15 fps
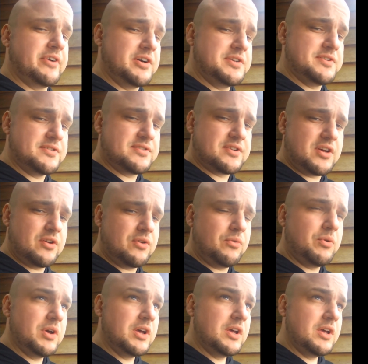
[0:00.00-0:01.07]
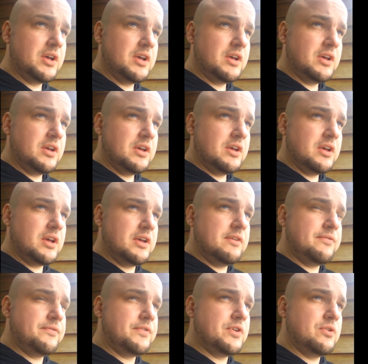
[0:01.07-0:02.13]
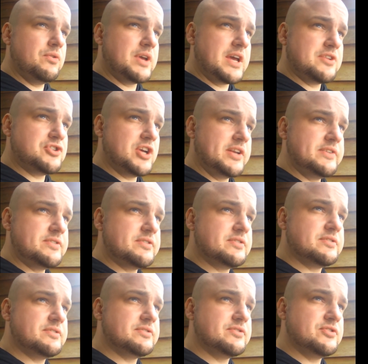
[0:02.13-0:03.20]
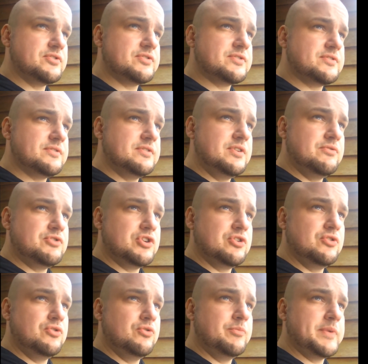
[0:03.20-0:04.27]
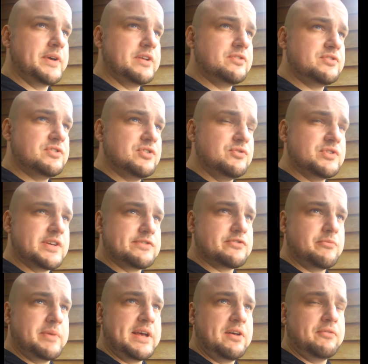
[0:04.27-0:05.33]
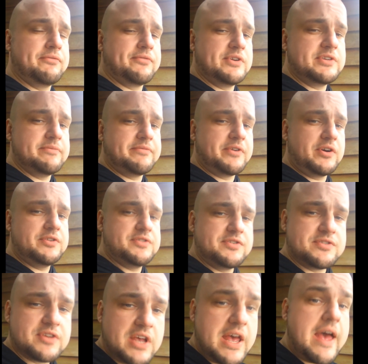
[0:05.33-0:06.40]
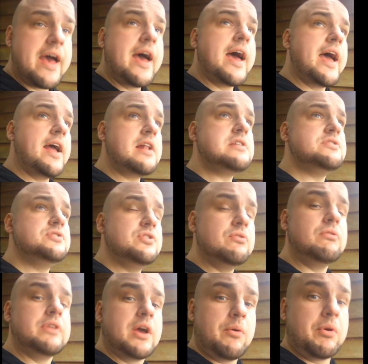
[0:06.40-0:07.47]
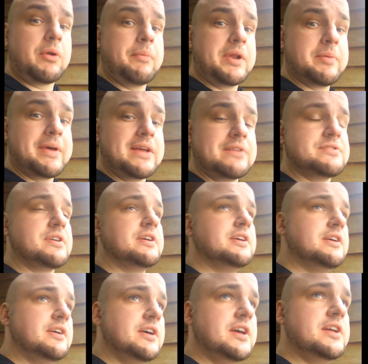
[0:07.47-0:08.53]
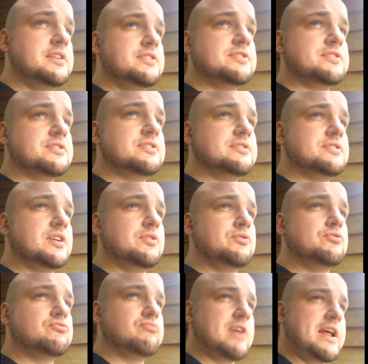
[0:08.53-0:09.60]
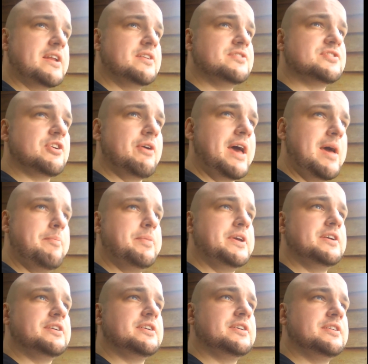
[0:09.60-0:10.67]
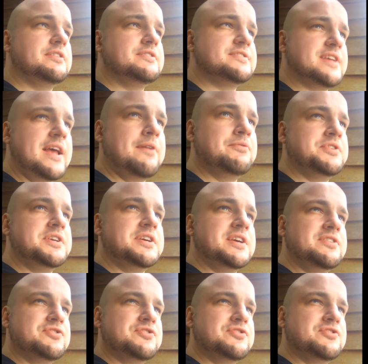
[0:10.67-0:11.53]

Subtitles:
Fighters. So if you get a chance, just YouTube Two Steps From Hell Freedom Fighters and you'll know what I'm on about. It is so grand, so epic sounding.